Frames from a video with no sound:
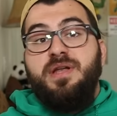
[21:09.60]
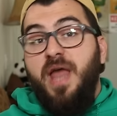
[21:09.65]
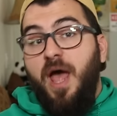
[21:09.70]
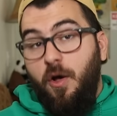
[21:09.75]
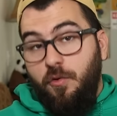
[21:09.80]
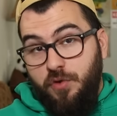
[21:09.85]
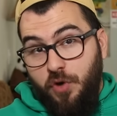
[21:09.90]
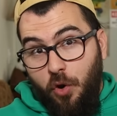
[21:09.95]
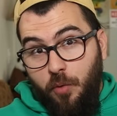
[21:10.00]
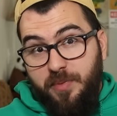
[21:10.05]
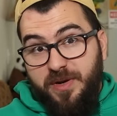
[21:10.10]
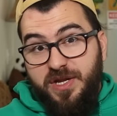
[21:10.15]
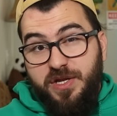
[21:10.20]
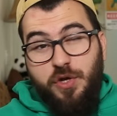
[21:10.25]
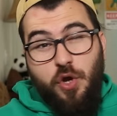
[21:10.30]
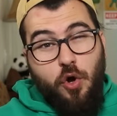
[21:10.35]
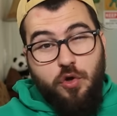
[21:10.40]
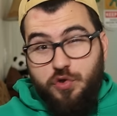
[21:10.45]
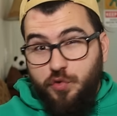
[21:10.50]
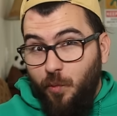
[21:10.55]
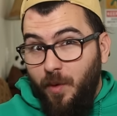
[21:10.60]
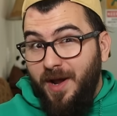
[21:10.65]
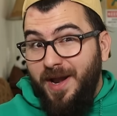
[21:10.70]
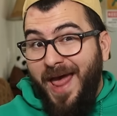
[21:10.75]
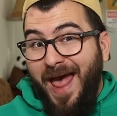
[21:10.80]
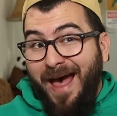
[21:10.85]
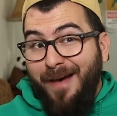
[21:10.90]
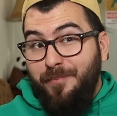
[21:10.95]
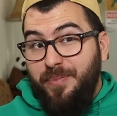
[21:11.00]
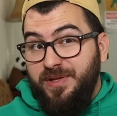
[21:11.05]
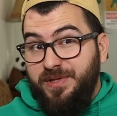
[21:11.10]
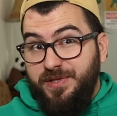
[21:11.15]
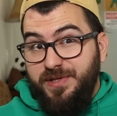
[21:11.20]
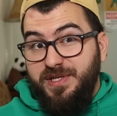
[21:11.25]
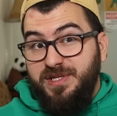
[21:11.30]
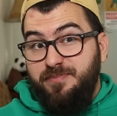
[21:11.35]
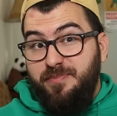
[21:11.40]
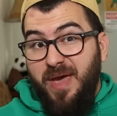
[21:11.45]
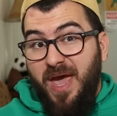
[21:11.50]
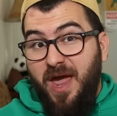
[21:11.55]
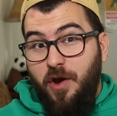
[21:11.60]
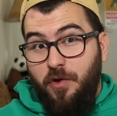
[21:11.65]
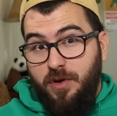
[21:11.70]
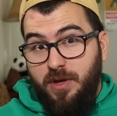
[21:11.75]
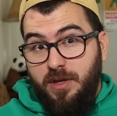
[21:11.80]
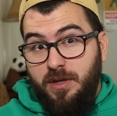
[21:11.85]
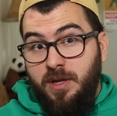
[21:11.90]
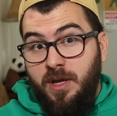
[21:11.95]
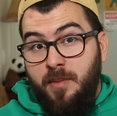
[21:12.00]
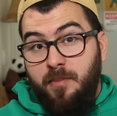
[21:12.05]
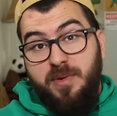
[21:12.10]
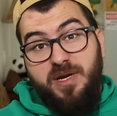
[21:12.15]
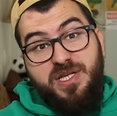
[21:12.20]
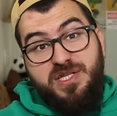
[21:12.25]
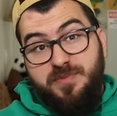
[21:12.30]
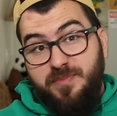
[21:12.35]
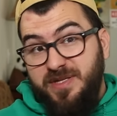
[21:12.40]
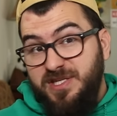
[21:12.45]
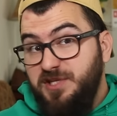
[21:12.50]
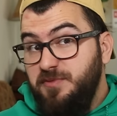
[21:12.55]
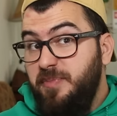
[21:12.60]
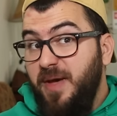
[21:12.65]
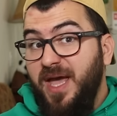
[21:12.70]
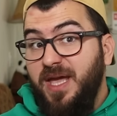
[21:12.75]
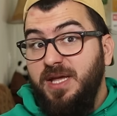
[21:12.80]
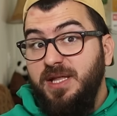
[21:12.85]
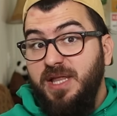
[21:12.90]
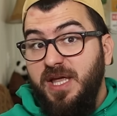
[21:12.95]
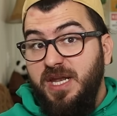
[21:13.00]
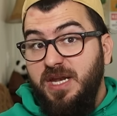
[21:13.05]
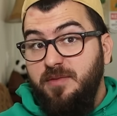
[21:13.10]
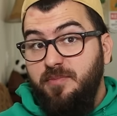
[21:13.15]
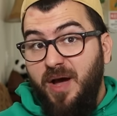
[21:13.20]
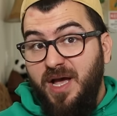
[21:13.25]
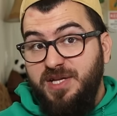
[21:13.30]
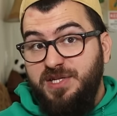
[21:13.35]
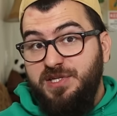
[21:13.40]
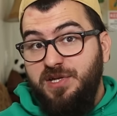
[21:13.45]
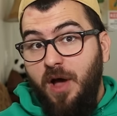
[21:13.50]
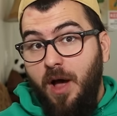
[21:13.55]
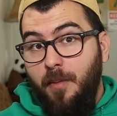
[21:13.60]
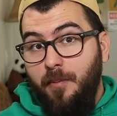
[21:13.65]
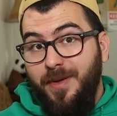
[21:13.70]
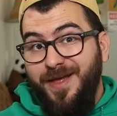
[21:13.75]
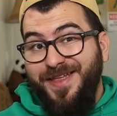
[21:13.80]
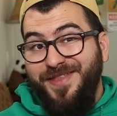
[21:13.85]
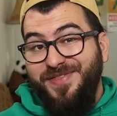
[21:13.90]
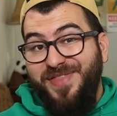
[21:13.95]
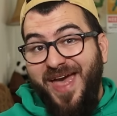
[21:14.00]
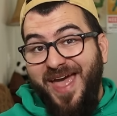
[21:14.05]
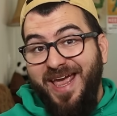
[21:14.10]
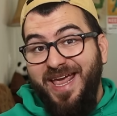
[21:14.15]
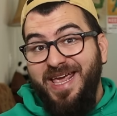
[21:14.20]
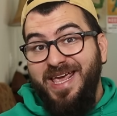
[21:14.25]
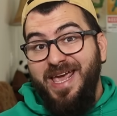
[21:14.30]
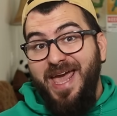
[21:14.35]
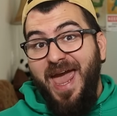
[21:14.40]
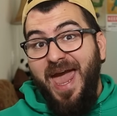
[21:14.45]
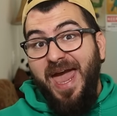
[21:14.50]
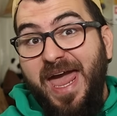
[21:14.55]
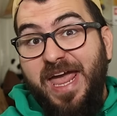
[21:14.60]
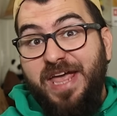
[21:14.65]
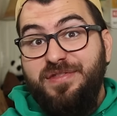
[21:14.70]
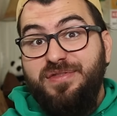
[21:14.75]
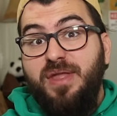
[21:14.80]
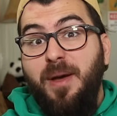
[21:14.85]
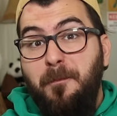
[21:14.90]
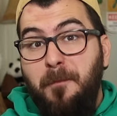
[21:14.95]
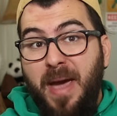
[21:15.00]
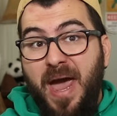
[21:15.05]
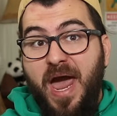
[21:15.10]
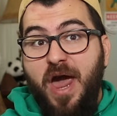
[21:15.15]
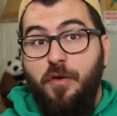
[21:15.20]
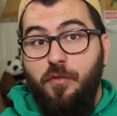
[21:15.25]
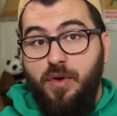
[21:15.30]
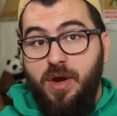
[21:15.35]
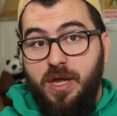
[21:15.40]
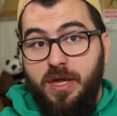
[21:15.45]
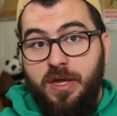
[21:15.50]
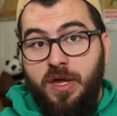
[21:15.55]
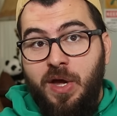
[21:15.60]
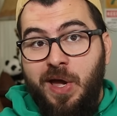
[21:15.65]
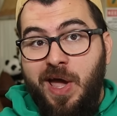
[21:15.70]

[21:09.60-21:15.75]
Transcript: Now nobody knows what happened to this parrot, but it's been speculated by some that he ate the parrot.